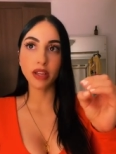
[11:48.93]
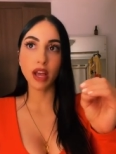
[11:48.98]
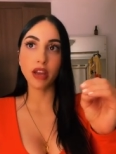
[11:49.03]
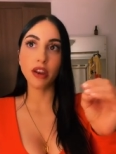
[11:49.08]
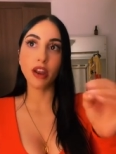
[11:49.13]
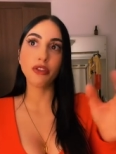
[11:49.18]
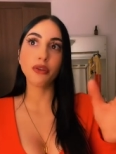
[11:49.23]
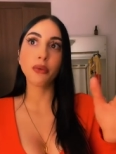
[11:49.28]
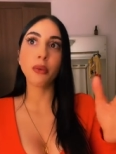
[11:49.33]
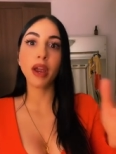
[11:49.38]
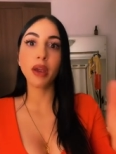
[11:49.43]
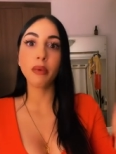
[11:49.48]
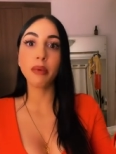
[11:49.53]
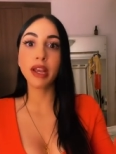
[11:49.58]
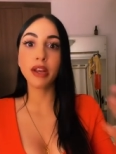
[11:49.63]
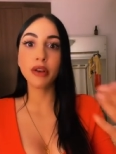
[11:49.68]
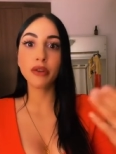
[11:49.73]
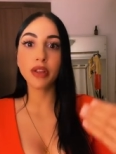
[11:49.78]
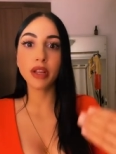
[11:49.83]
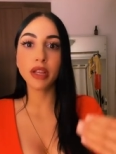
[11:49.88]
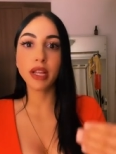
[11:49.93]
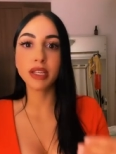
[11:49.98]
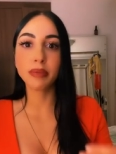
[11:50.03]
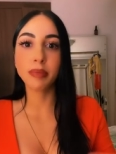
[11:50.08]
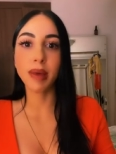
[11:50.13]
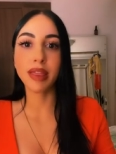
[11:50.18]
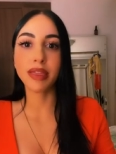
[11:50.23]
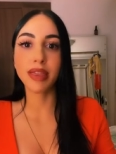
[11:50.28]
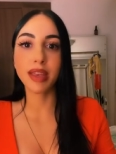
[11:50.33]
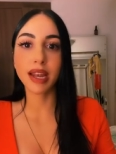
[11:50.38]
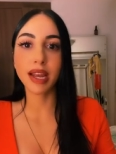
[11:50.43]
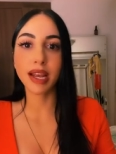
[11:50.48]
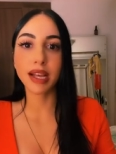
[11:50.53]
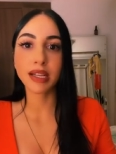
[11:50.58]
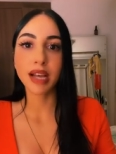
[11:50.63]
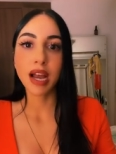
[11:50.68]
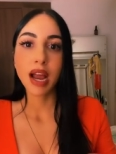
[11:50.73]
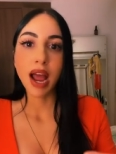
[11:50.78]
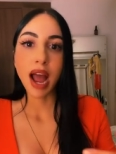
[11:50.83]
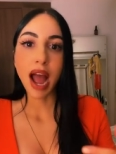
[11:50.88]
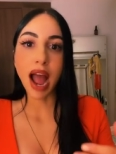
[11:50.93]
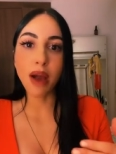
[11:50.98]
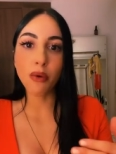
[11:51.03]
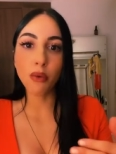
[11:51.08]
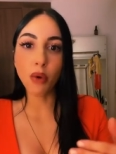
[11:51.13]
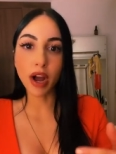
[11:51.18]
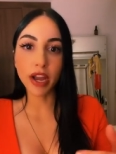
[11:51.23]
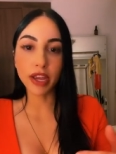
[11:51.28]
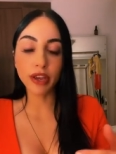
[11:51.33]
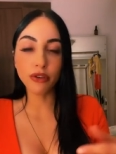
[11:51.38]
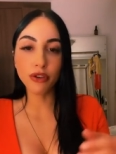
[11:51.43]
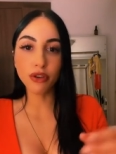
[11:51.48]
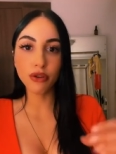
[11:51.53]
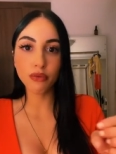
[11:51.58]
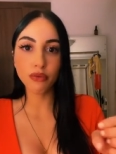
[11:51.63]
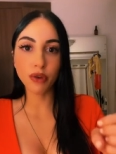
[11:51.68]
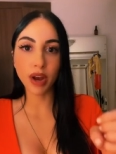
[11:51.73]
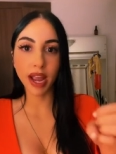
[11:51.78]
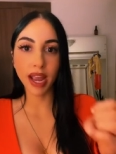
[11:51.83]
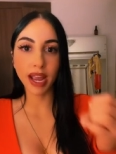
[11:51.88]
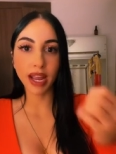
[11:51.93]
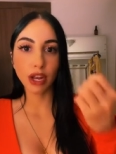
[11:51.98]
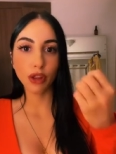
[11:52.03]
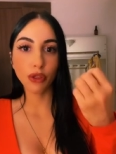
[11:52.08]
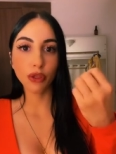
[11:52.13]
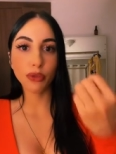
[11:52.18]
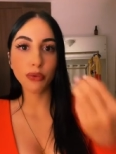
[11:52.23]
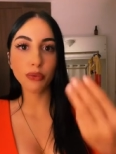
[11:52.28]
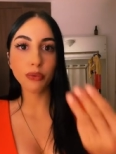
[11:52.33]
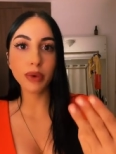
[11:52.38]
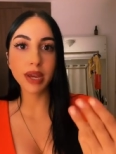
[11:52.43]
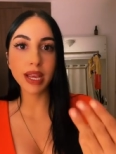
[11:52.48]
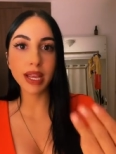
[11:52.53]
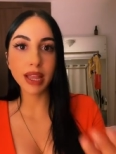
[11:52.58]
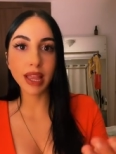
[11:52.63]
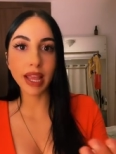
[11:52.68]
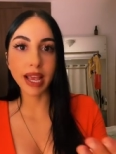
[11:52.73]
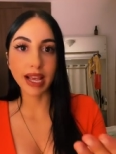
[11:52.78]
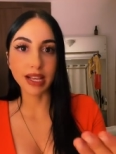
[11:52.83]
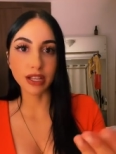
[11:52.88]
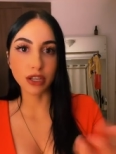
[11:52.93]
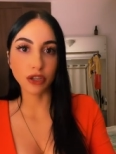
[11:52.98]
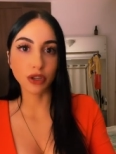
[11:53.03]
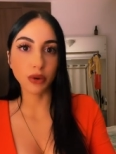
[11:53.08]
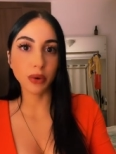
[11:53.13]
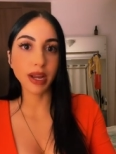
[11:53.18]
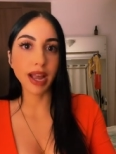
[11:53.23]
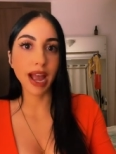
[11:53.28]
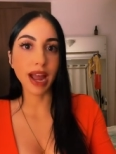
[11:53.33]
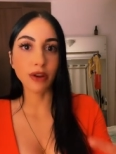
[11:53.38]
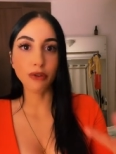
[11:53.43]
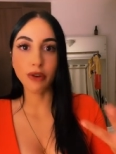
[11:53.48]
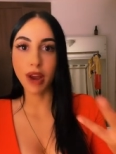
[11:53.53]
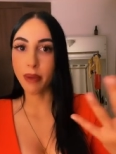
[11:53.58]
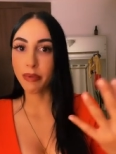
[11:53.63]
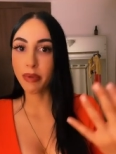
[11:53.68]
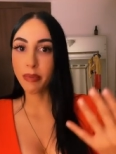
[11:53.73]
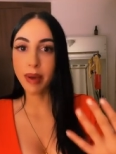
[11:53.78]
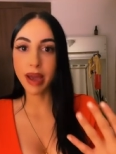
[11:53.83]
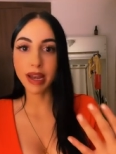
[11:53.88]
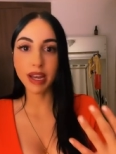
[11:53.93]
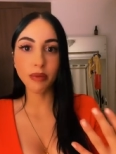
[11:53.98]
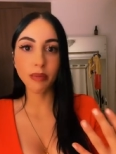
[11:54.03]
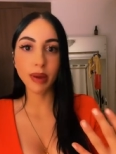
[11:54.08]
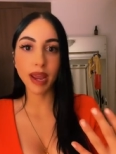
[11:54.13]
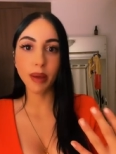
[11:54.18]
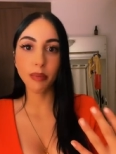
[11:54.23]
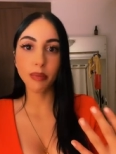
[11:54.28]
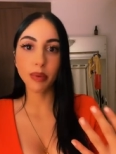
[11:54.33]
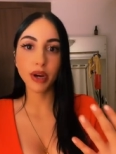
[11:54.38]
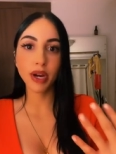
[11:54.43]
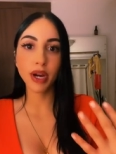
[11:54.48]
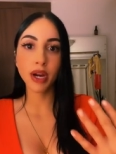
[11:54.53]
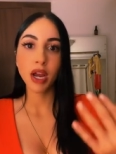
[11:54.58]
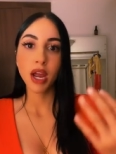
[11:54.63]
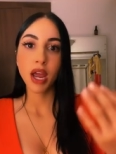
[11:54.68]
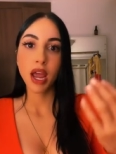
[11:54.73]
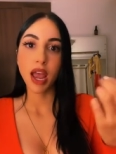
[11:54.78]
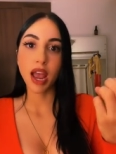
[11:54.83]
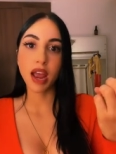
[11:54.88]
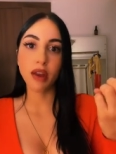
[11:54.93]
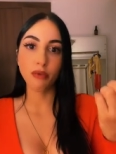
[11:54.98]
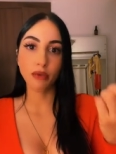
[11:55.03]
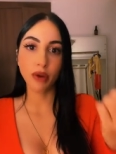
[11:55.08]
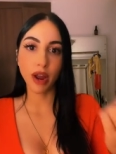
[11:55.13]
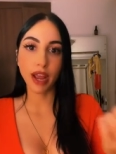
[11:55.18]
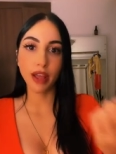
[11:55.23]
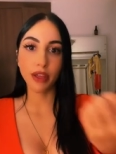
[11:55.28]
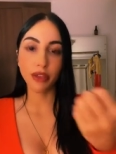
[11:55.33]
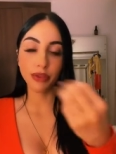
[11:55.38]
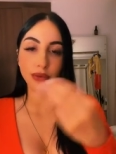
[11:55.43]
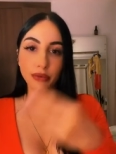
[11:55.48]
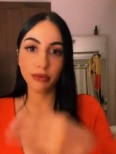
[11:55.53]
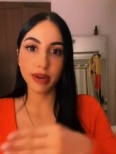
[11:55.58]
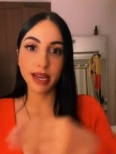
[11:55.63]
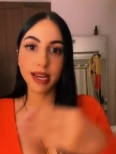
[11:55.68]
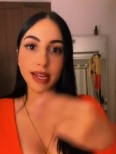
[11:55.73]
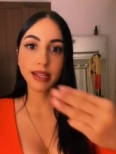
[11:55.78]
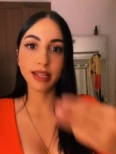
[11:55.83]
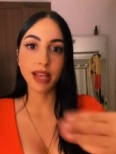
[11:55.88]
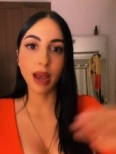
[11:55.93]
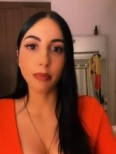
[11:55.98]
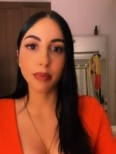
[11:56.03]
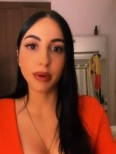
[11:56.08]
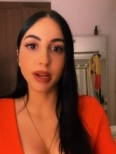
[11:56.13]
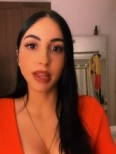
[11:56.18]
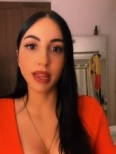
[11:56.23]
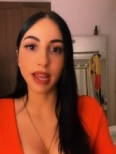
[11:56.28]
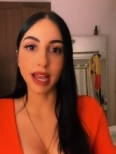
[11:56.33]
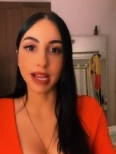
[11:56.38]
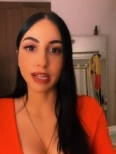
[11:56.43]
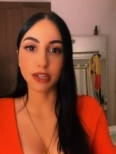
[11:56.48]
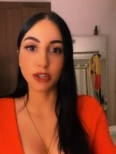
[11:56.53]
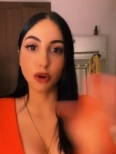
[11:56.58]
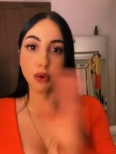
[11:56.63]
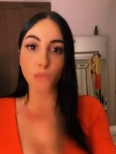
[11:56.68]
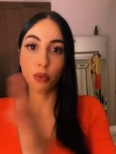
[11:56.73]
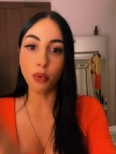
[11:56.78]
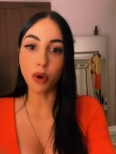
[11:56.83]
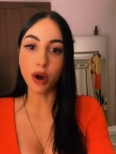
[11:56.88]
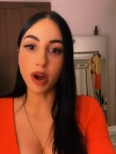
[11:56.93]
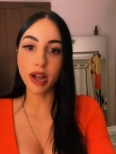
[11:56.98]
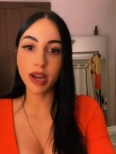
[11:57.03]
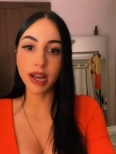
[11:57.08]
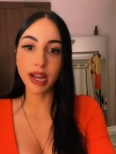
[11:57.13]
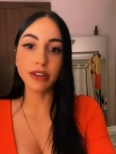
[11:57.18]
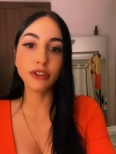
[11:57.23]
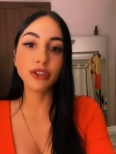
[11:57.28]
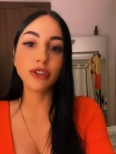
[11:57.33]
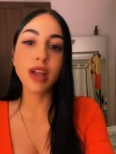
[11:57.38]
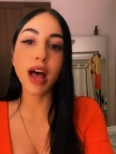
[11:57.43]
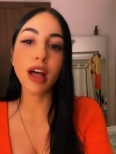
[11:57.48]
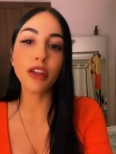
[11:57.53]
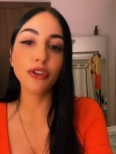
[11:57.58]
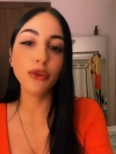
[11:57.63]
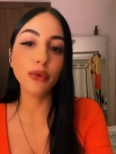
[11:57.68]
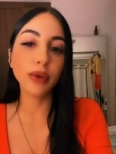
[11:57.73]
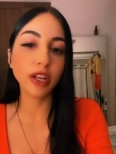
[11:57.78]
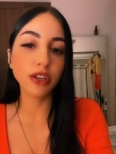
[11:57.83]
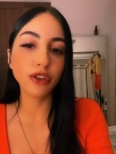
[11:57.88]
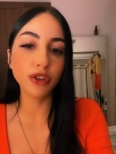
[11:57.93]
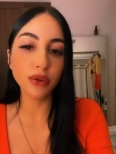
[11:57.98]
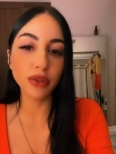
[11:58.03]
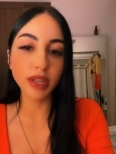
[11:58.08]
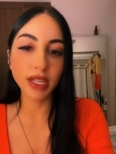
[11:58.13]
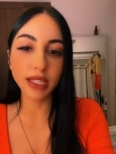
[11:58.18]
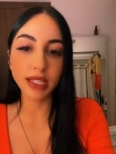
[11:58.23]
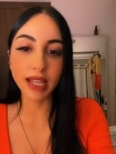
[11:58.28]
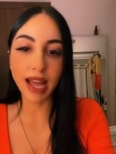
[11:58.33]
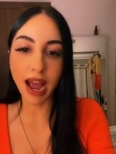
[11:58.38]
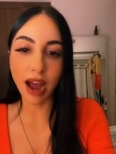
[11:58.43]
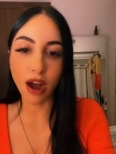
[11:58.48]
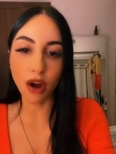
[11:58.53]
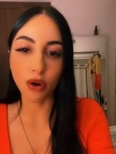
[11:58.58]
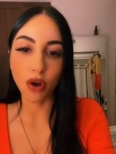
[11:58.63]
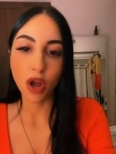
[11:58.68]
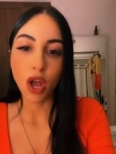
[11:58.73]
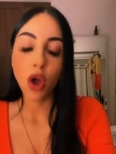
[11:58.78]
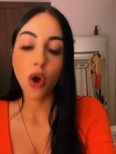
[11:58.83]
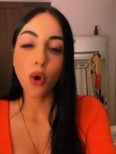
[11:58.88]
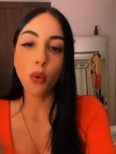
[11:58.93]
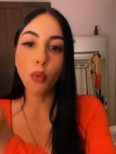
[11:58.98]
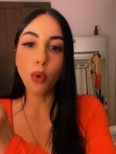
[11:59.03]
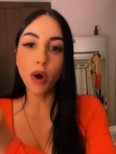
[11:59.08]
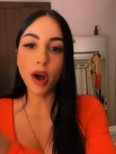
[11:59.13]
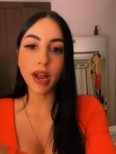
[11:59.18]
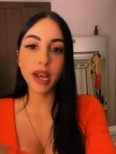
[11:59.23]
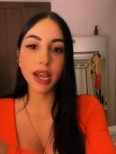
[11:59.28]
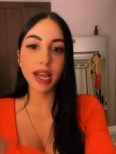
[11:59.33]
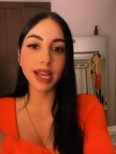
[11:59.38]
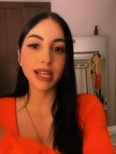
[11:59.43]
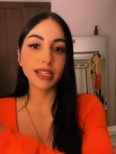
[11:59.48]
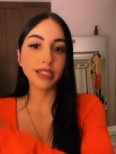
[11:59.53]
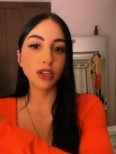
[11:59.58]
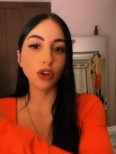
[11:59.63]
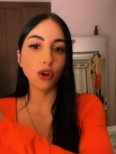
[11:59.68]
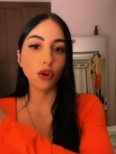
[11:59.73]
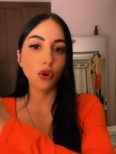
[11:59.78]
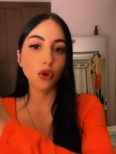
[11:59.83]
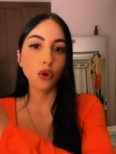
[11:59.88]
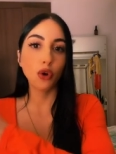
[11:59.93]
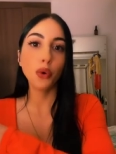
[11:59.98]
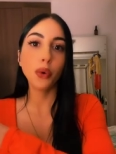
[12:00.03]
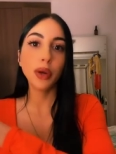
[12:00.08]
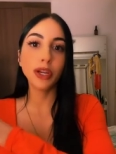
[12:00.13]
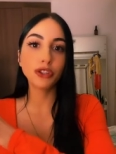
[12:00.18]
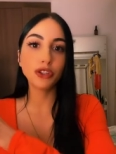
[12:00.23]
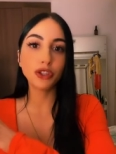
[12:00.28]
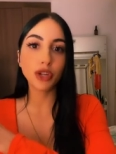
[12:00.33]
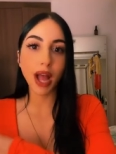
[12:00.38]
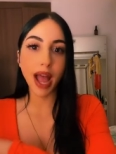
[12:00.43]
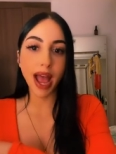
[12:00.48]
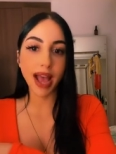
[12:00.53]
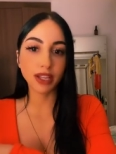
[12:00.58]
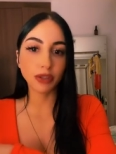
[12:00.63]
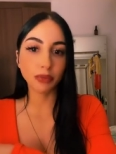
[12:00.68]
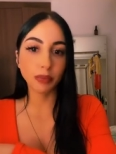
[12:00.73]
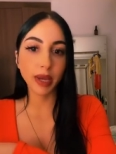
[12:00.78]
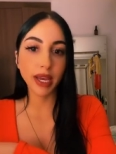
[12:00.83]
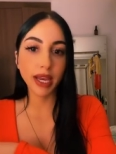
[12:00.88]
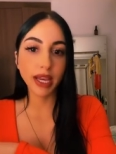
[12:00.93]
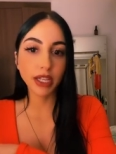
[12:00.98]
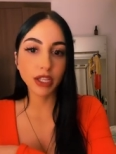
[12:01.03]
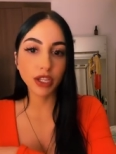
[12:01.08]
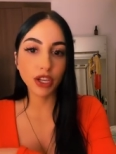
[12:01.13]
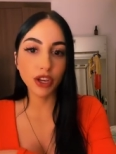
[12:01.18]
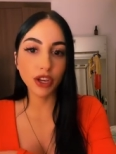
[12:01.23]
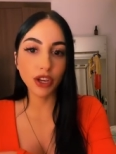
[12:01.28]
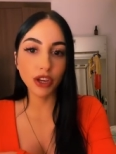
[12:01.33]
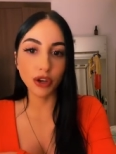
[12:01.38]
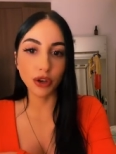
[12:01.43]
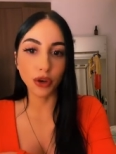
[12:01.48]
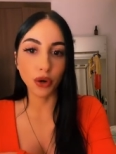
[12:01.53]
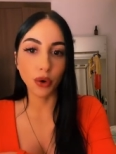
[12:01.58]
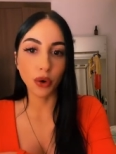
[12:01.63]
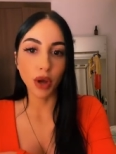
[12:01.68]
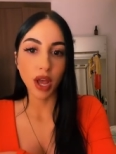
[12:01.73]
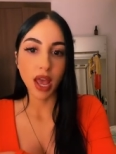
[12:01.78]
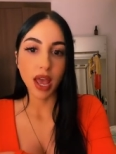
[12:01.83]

Another way we can do the list method is I want you to write 3 lists. So again, grab the pen and paper and write 3 separate lists. One, and Janelle, you can do this now. One is, who is your SP to you?